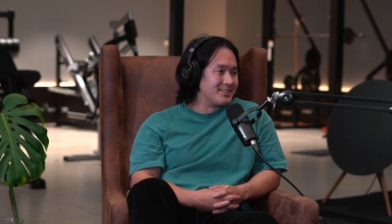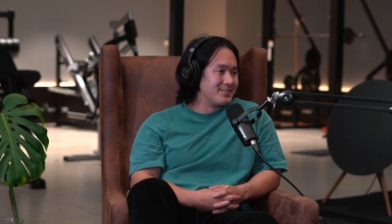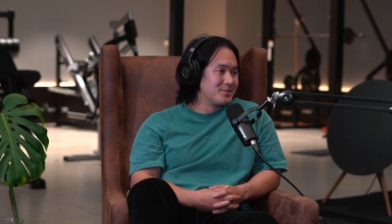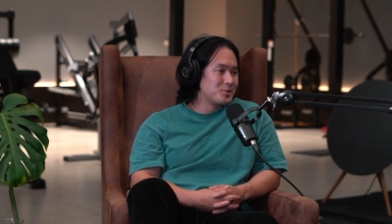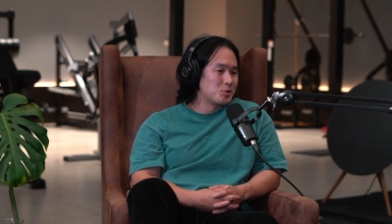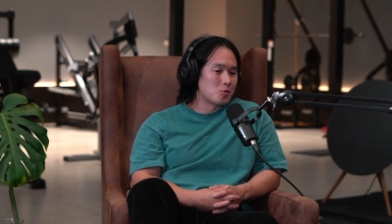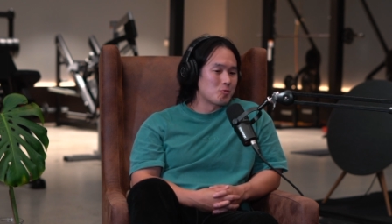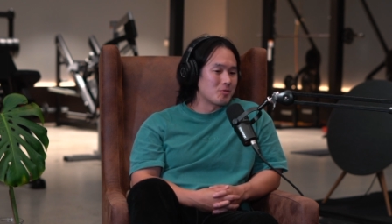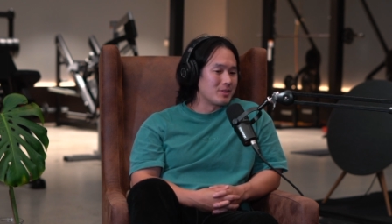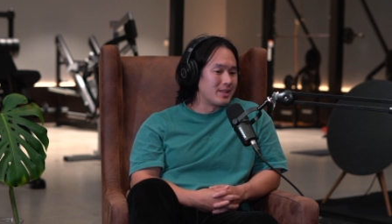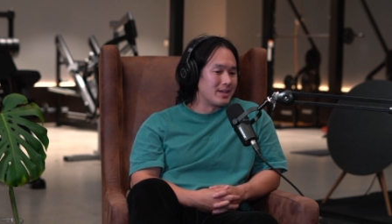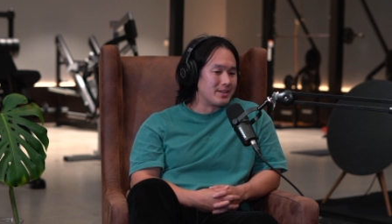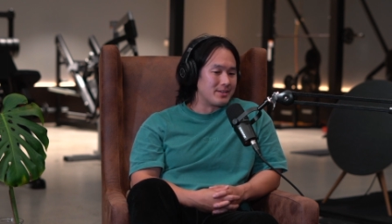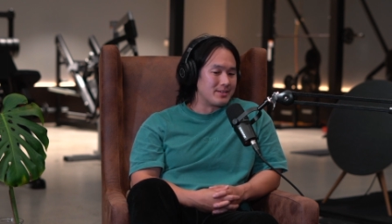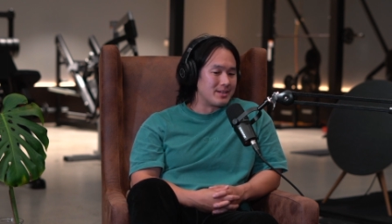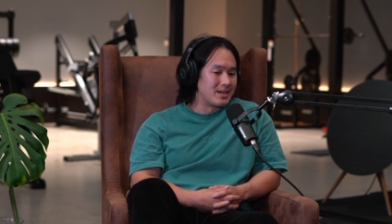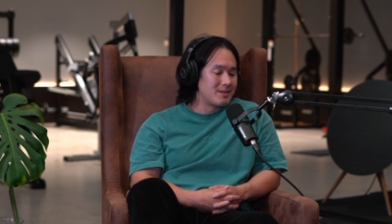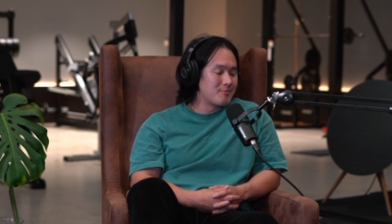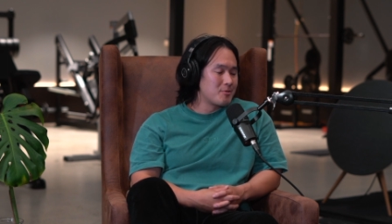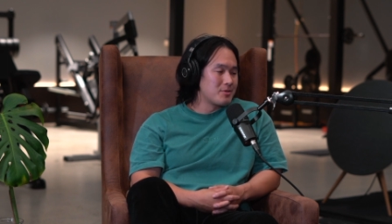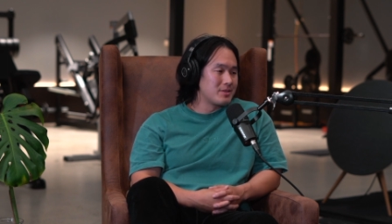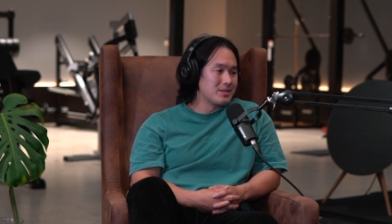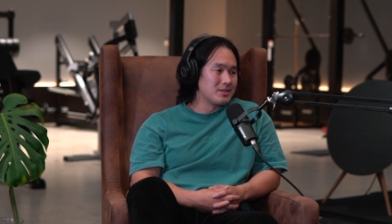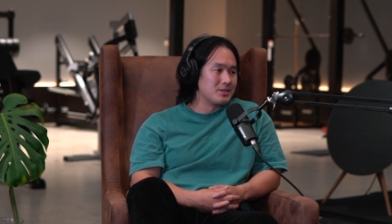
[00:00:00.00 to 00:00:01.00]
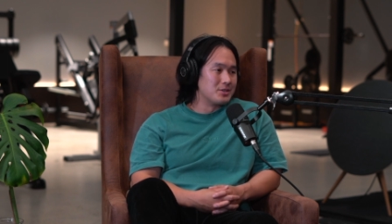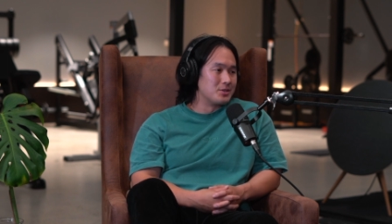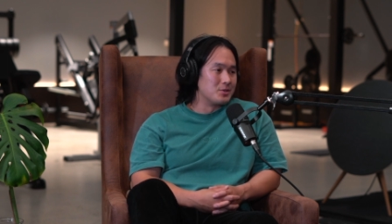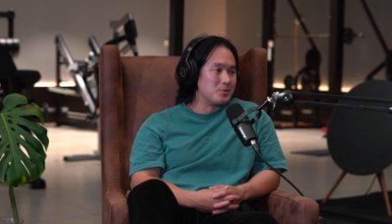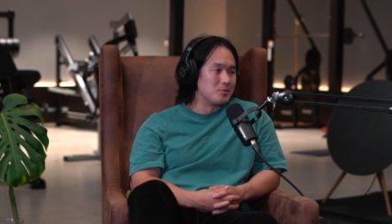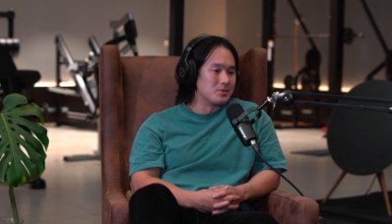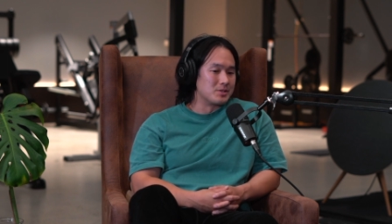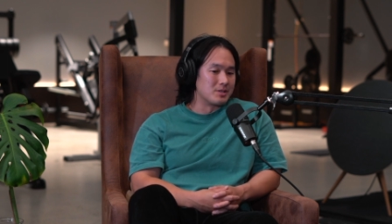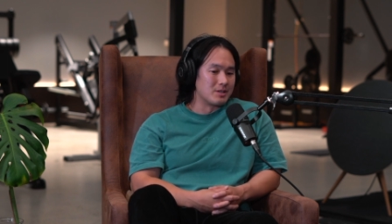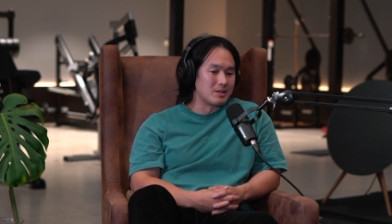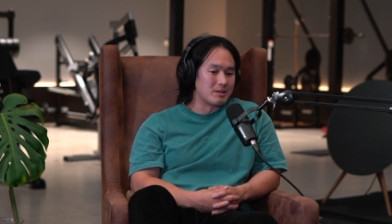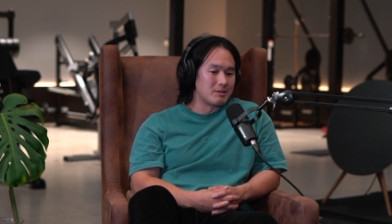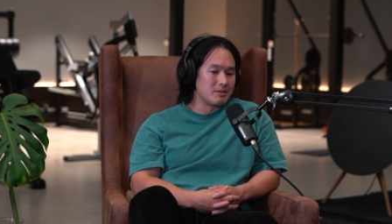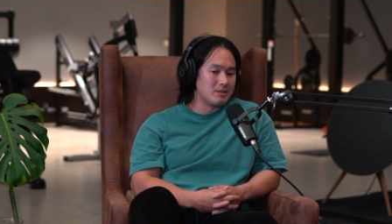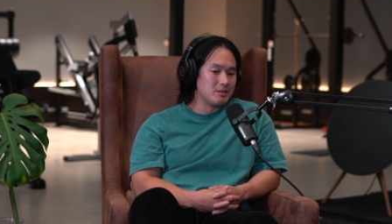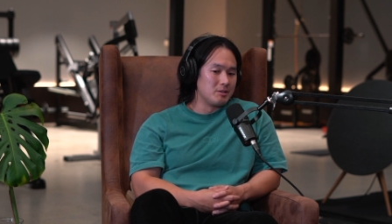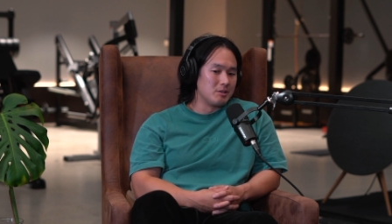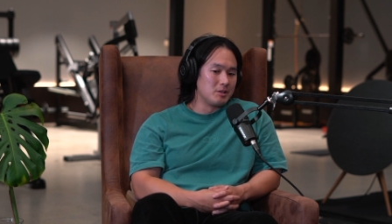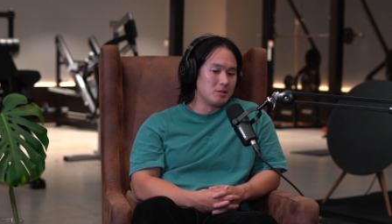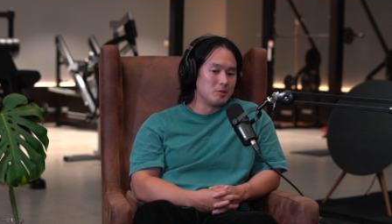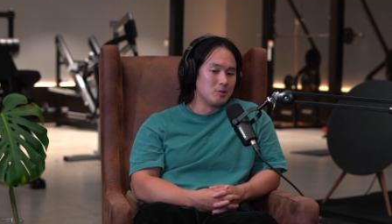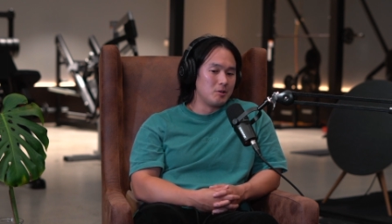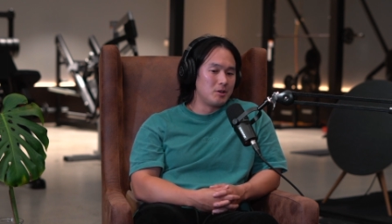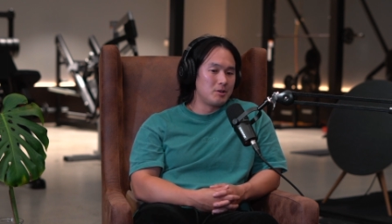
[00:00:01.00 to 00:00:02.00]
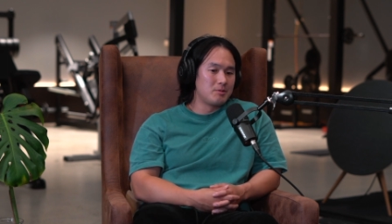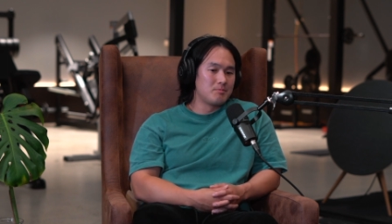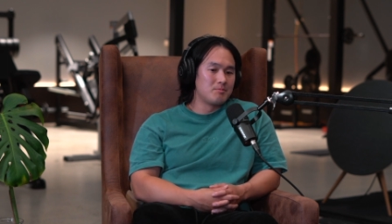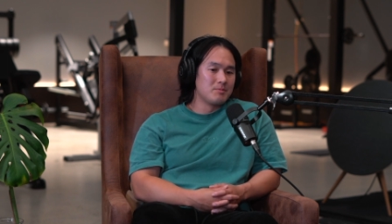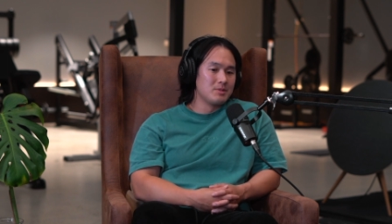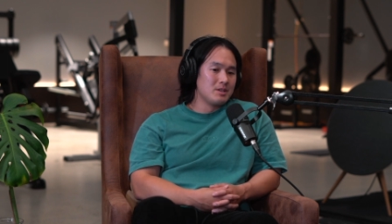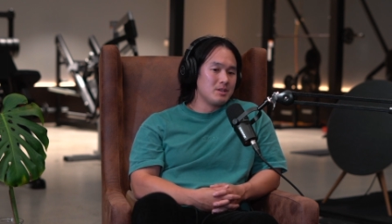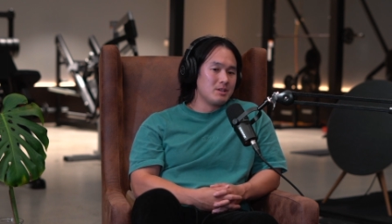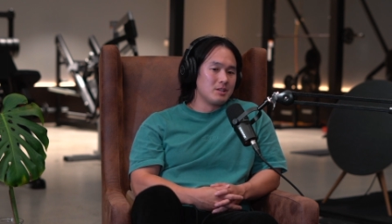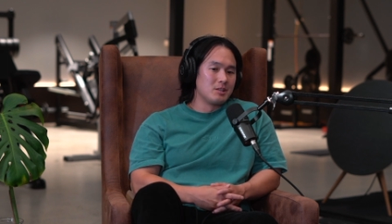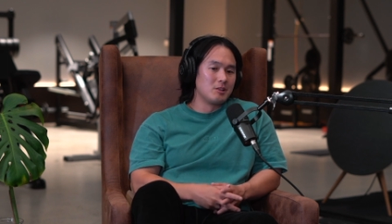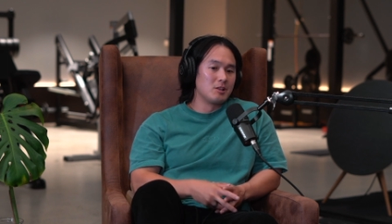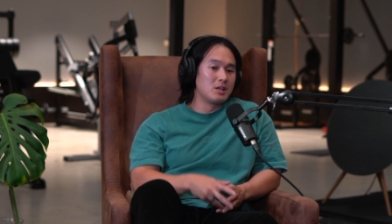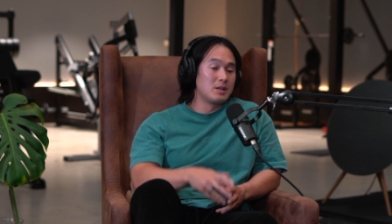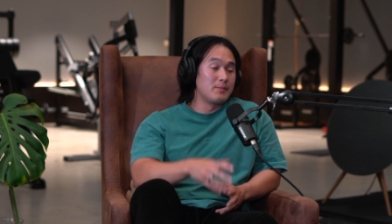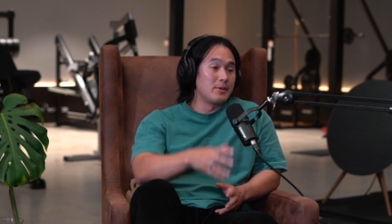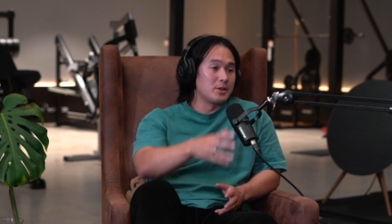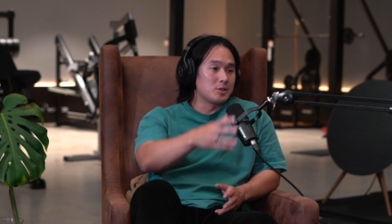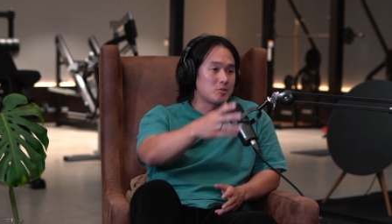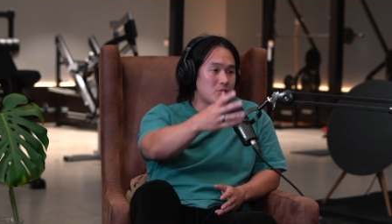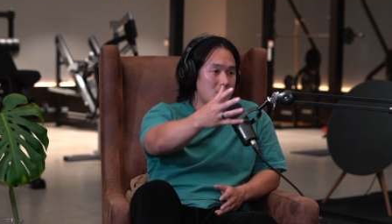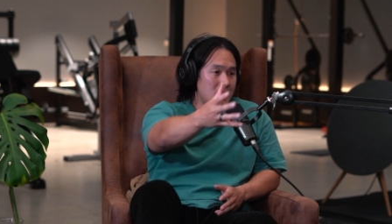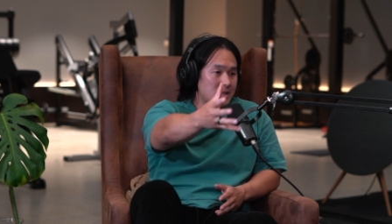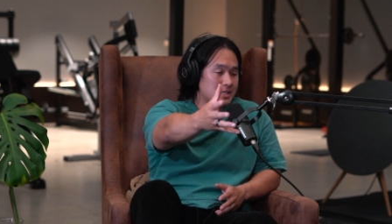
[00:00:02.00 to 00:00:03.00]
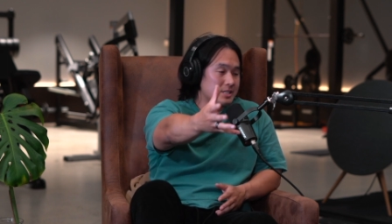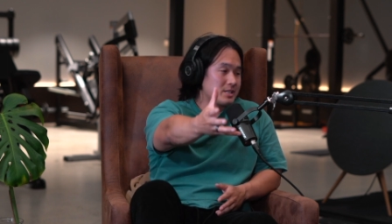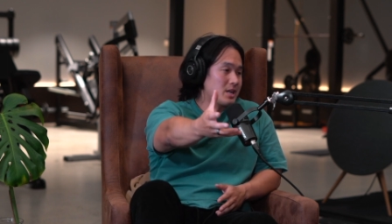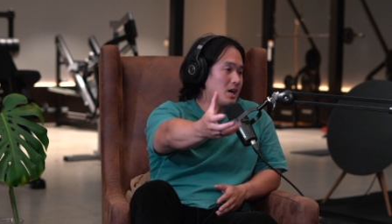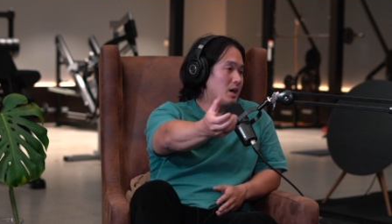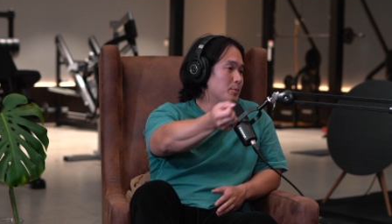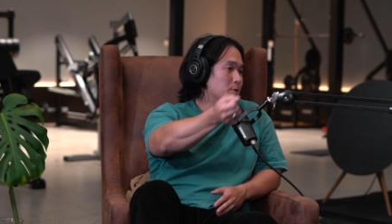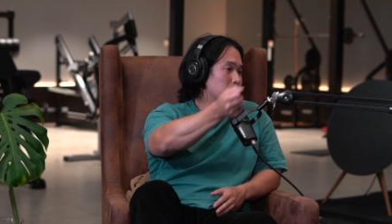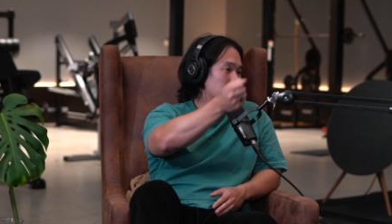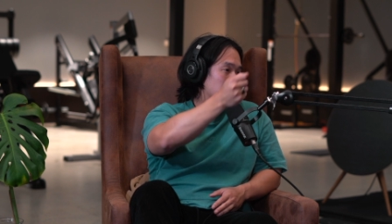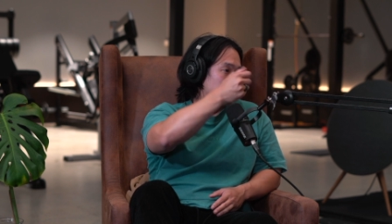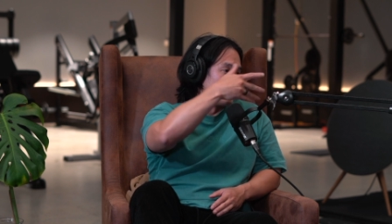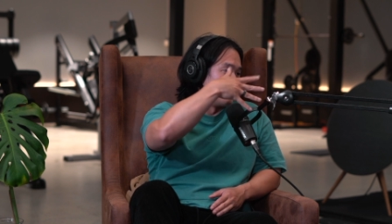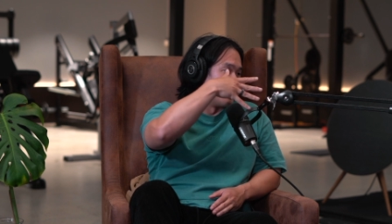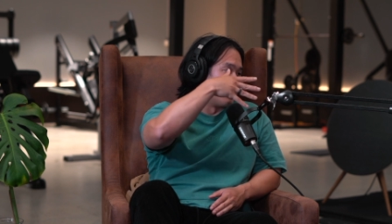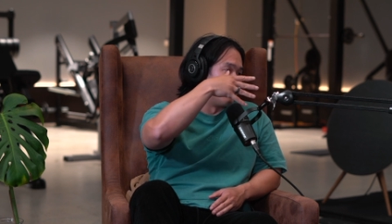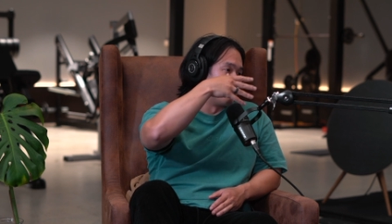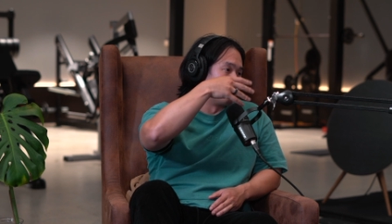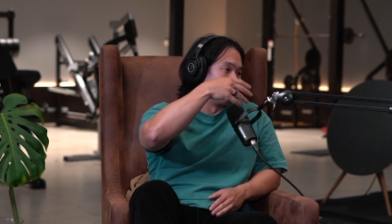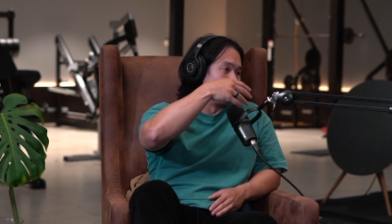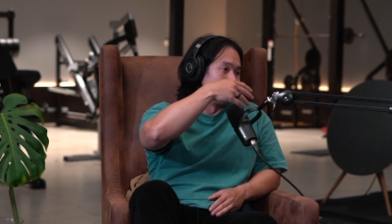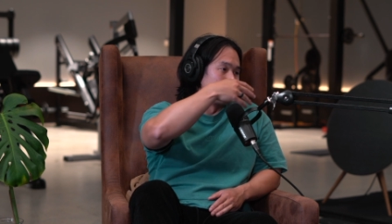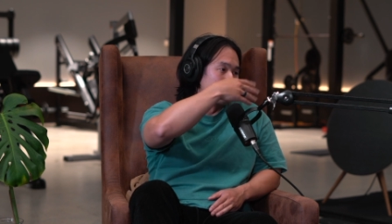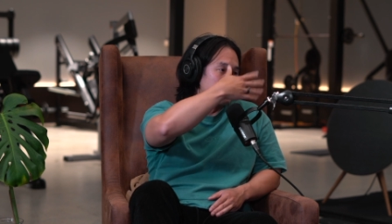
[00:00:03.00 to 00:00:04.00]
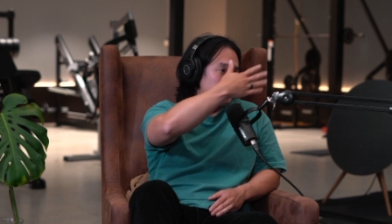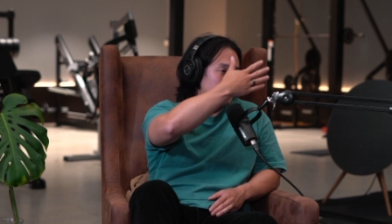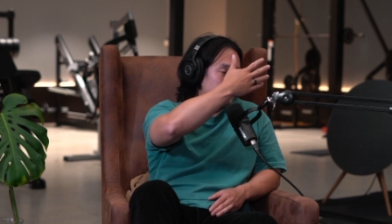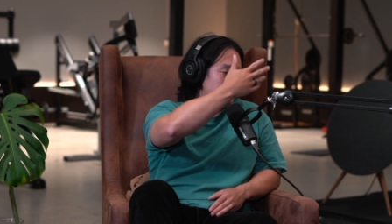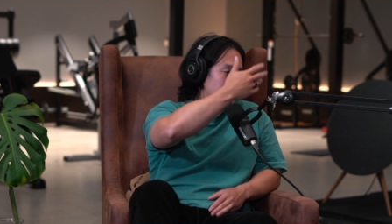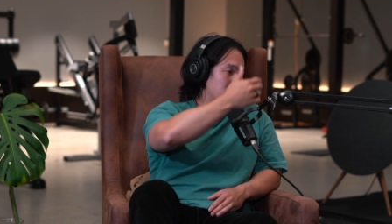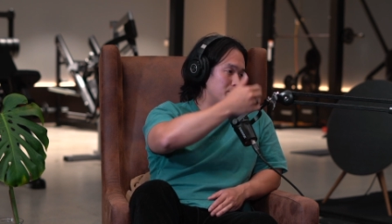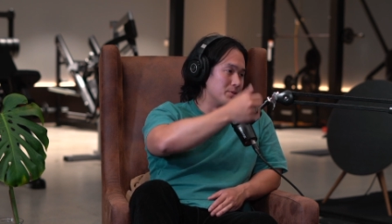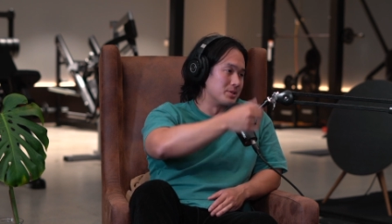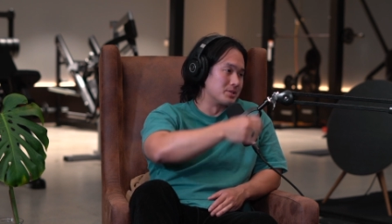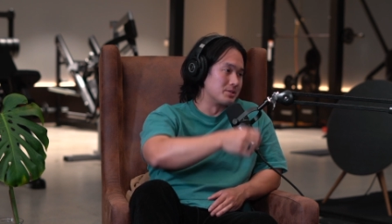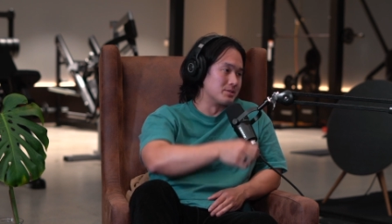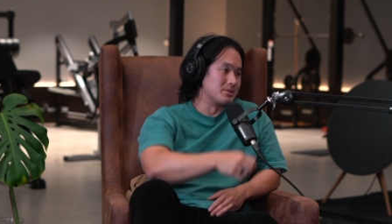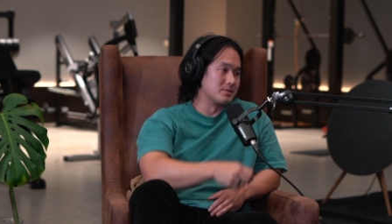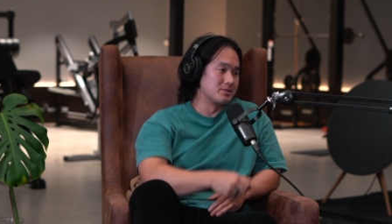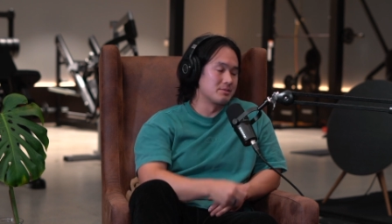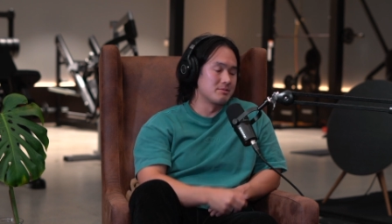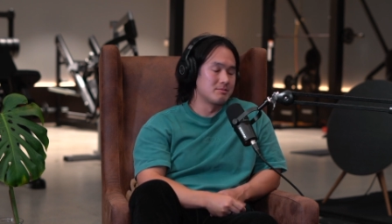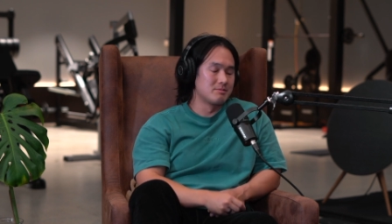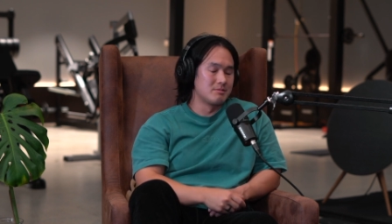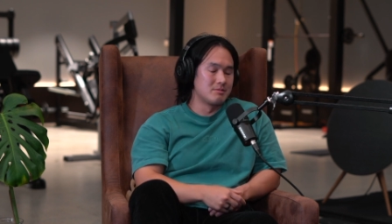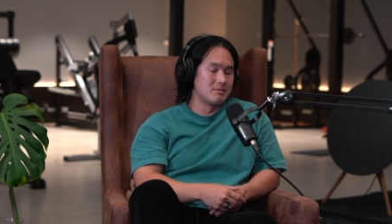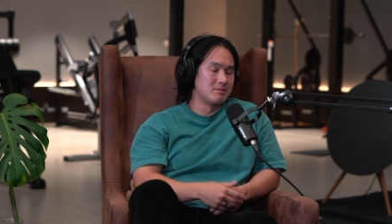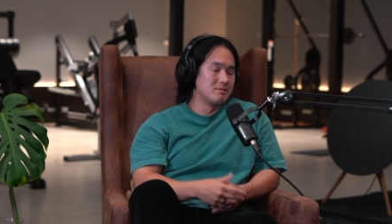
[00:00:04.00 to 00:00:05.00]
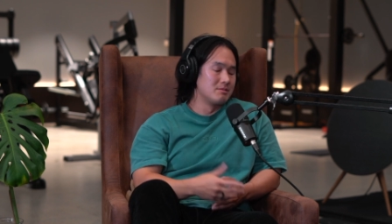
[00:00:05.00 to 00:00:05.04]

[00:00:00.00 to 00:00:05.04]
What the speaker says: You know, it's all related. Everything you do is like you learn about training is going to help you in life with business.